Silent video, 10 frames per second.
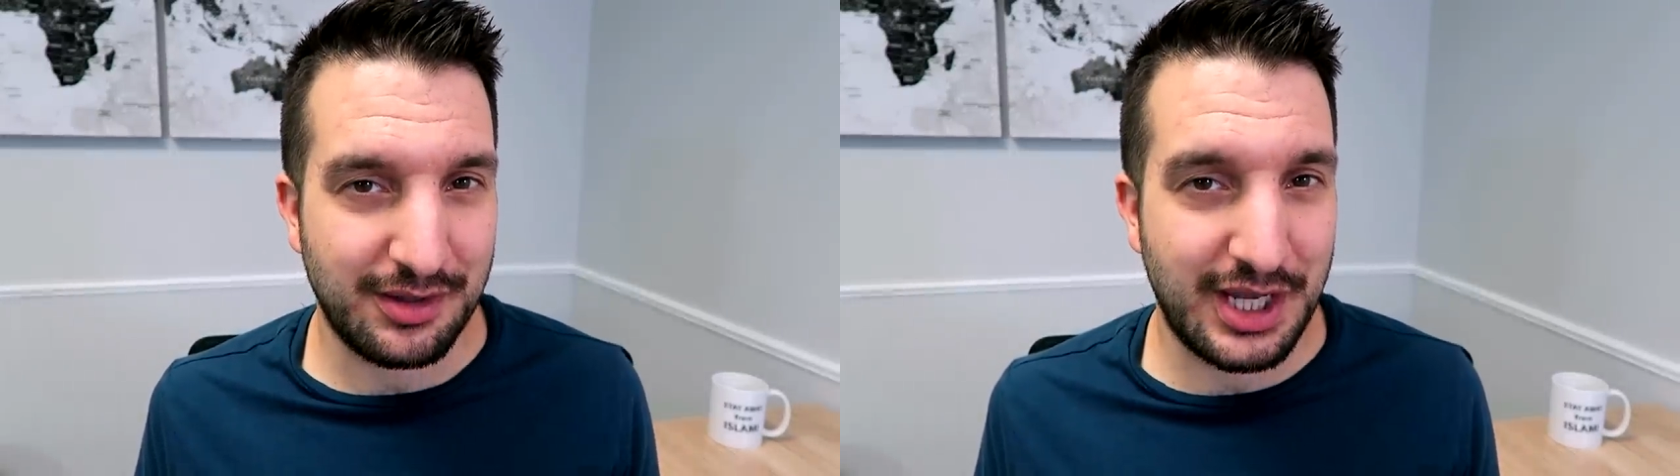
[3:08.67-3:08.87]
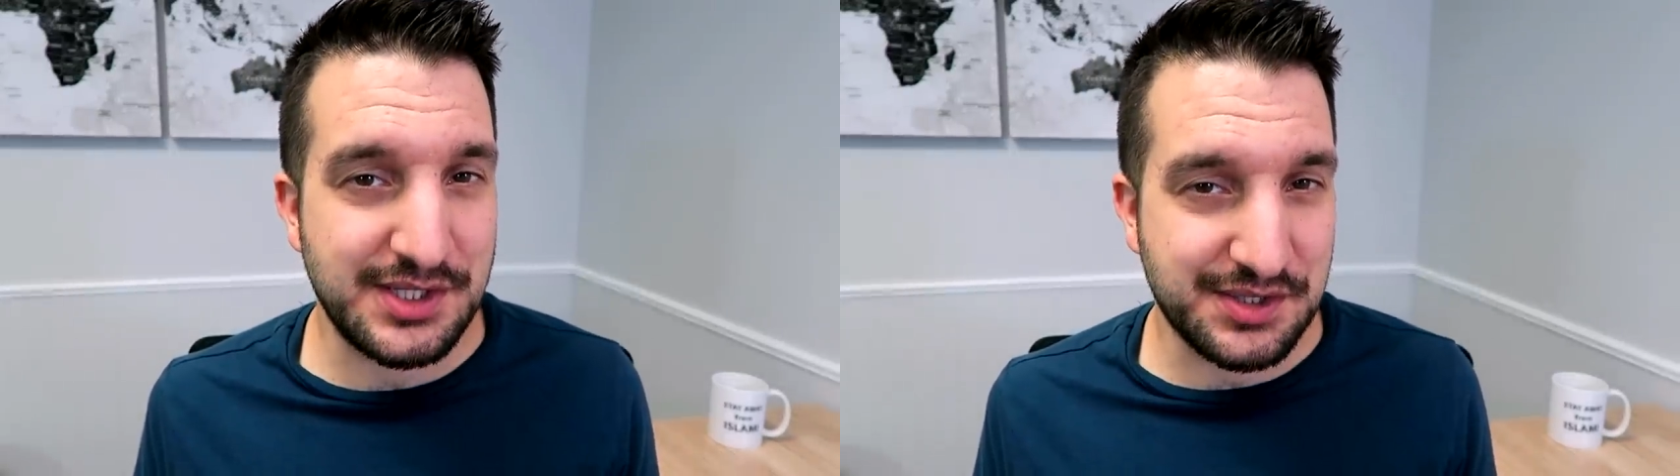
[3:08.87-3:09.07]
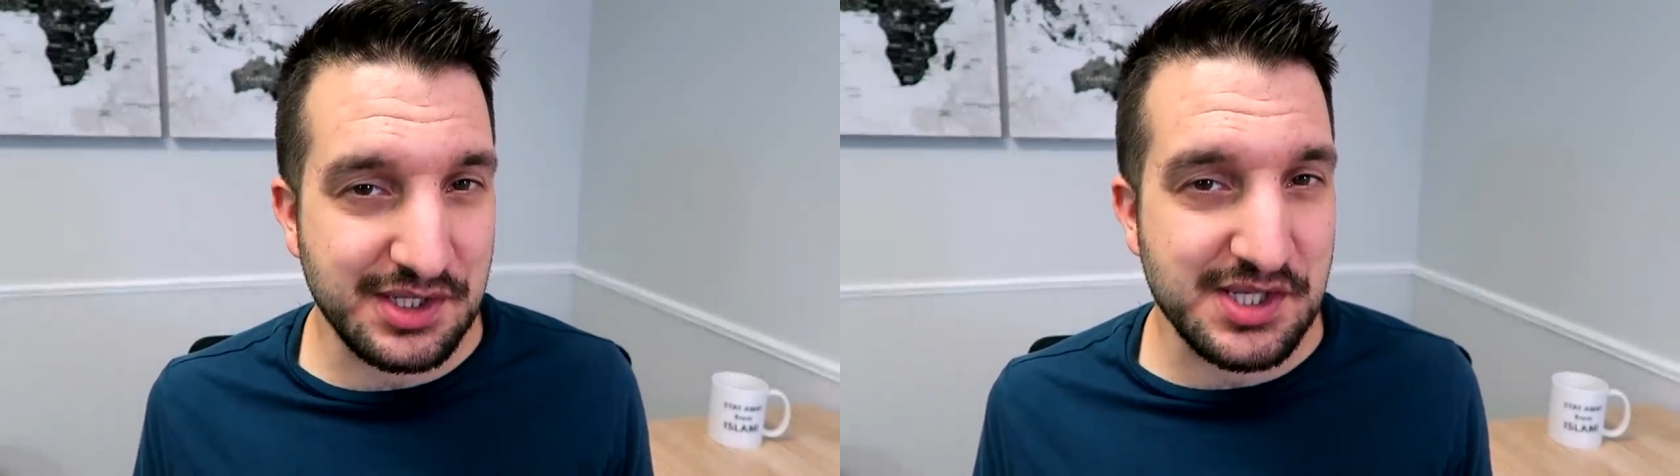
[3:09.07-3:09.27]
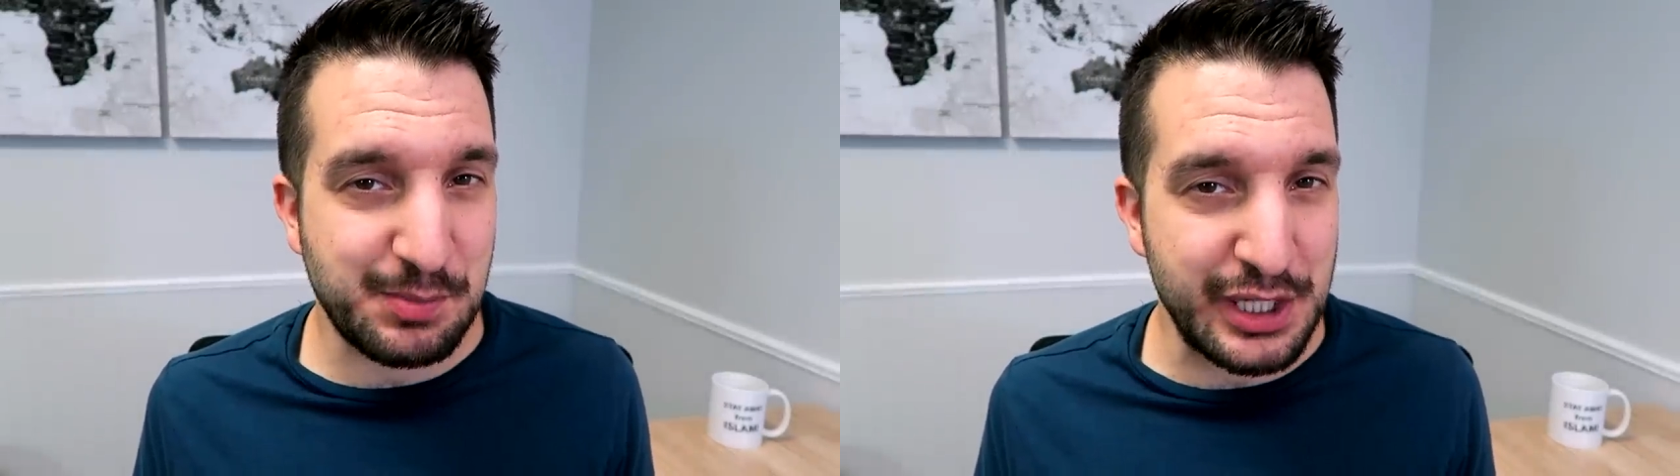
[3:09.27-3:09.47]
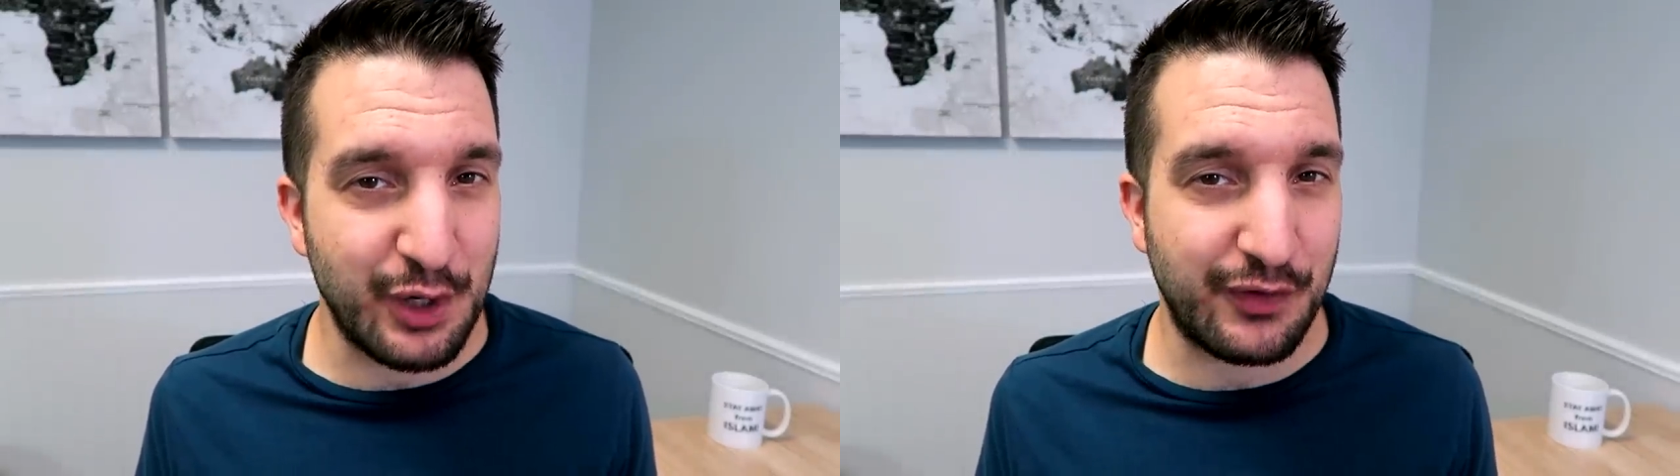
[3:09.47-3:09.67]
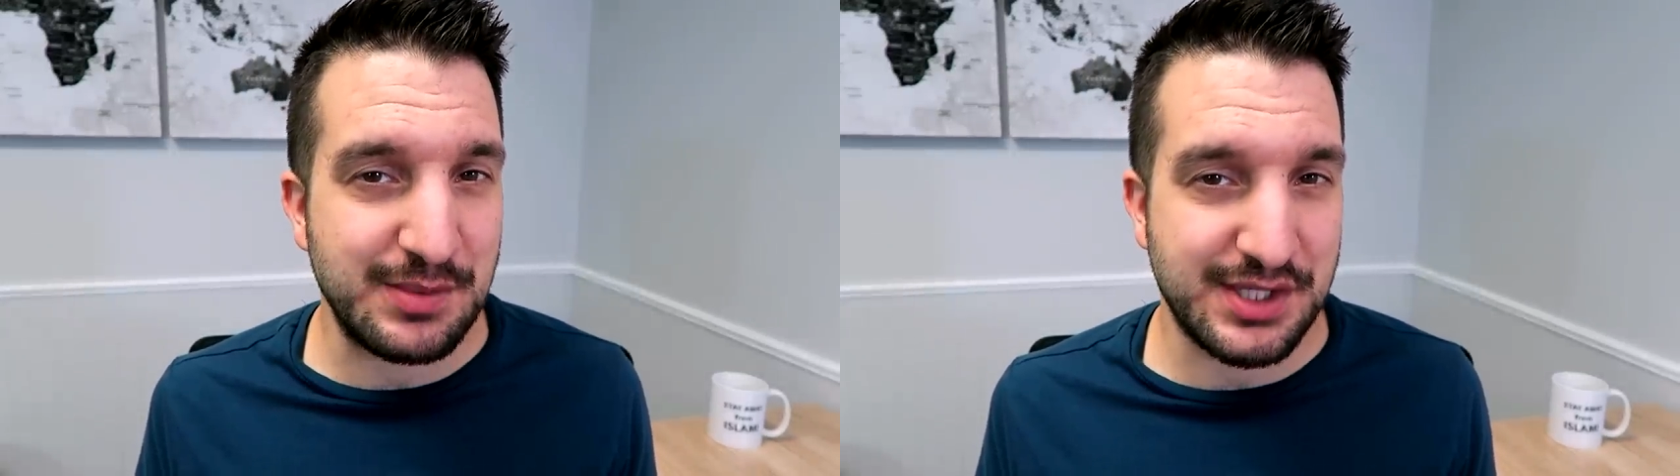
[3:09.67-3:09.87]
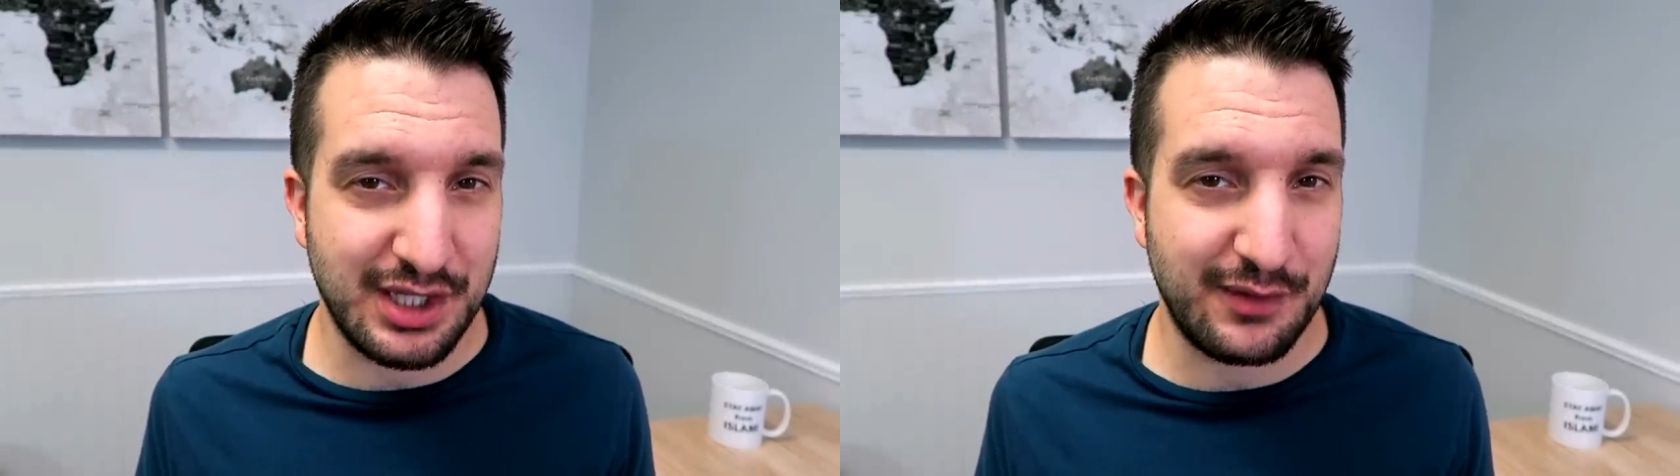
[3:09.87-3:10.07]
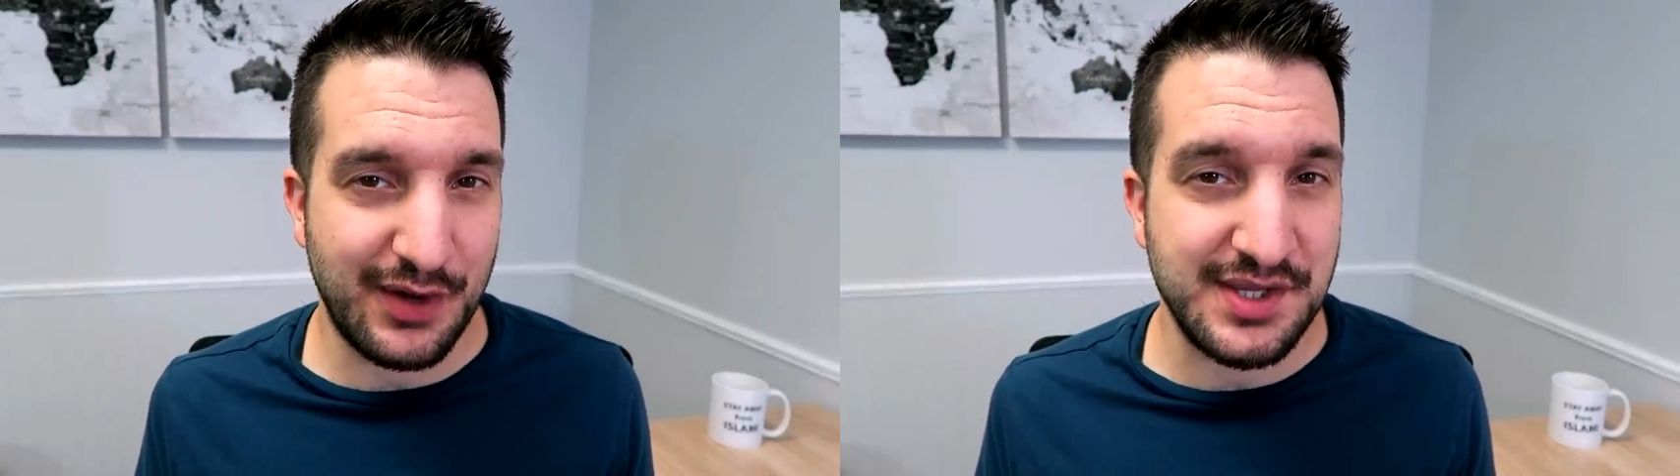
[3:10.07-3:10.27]
and still speak of
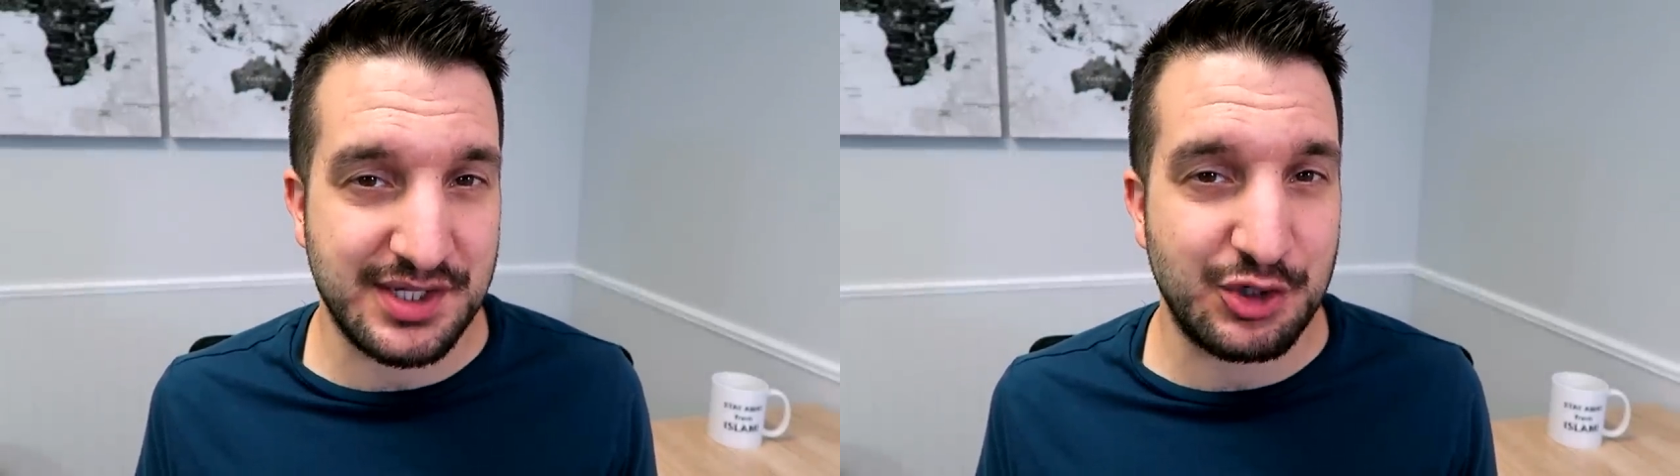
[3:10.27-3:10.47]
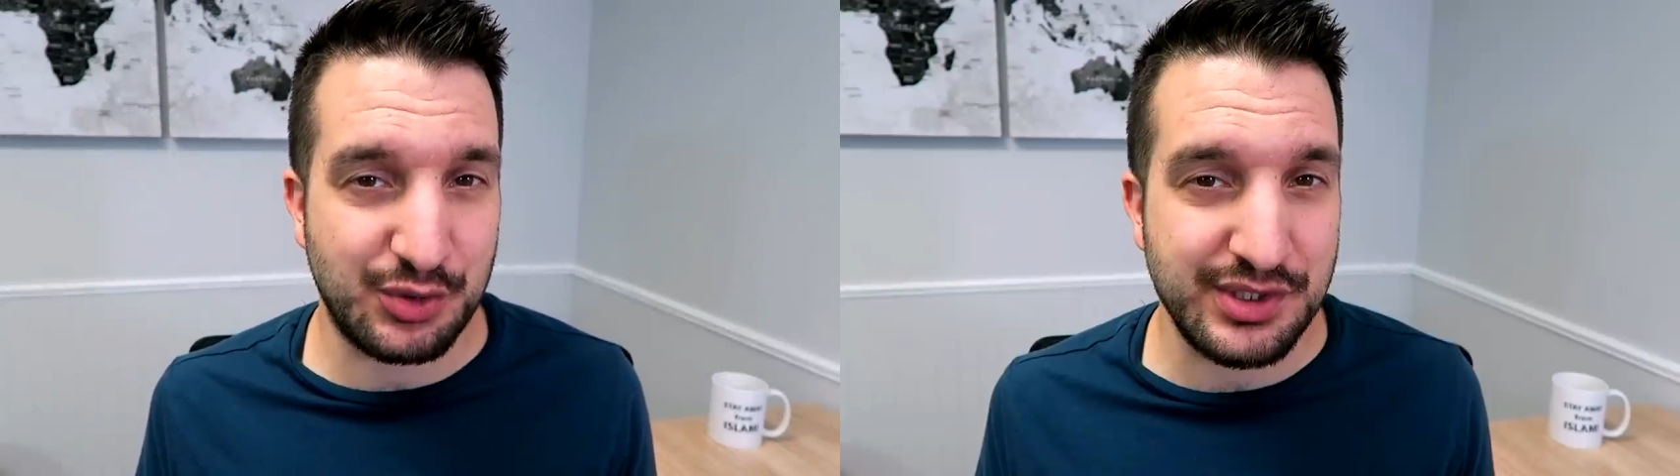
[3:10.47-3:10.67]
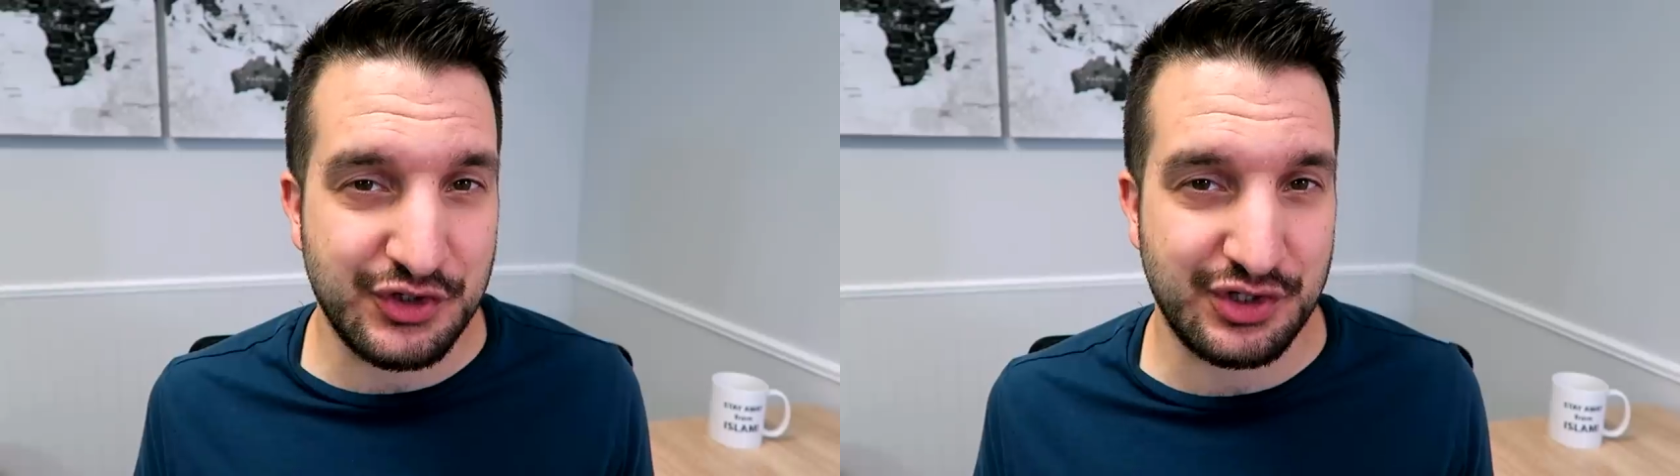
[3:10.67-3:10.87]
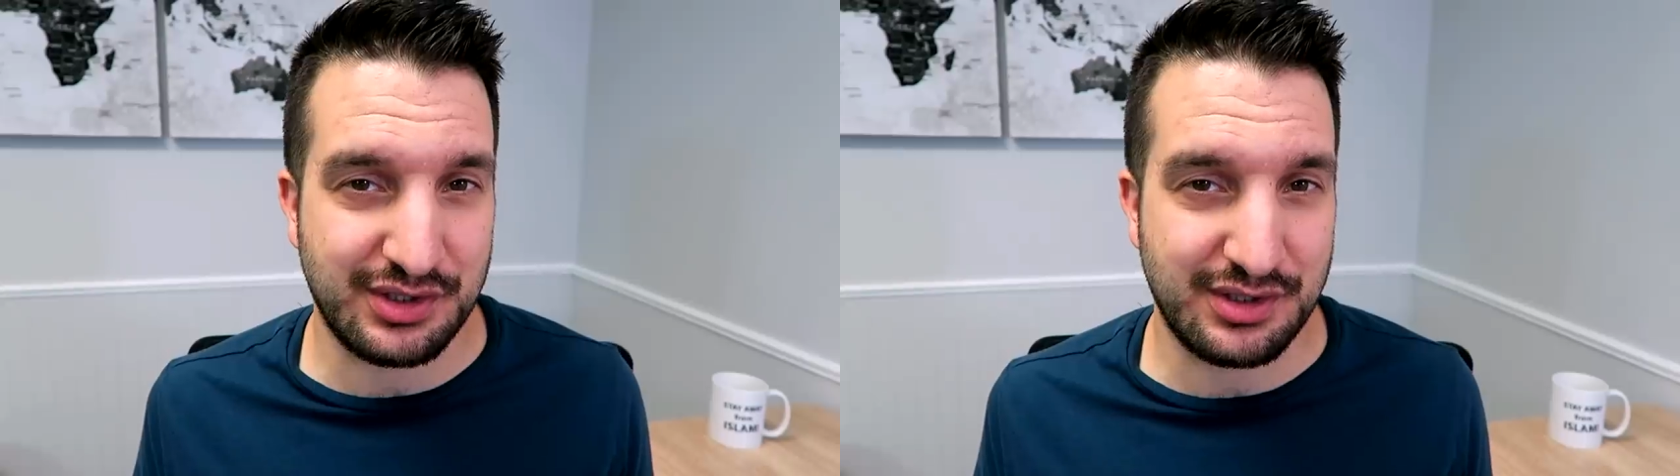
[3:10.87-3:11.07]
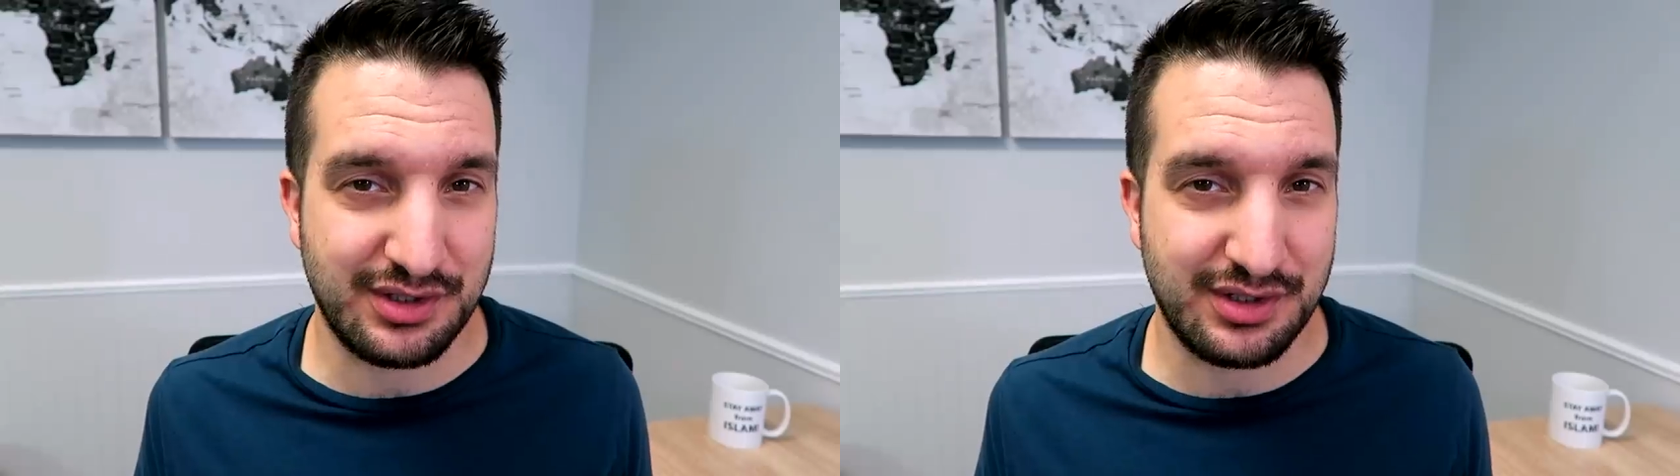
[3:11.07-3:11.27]
himself as a Christian.